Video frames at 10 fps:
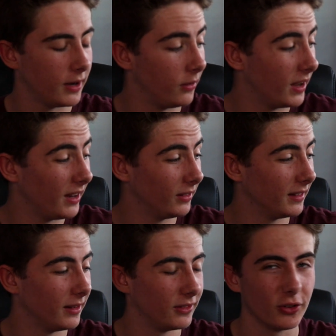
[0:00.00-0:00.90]

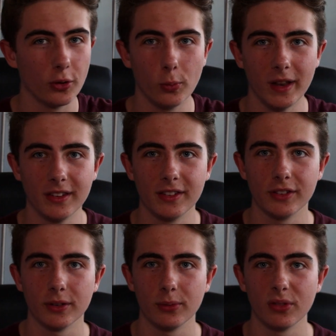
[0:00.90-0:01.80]
in sort of winter,
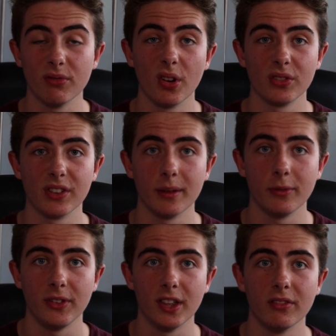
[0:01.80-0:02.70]
so it was the wrong time
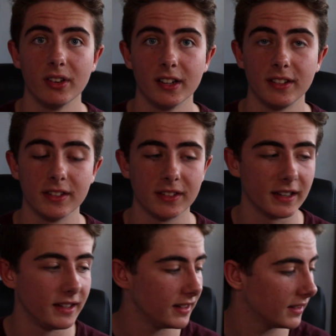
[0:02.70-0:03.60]
of year really to take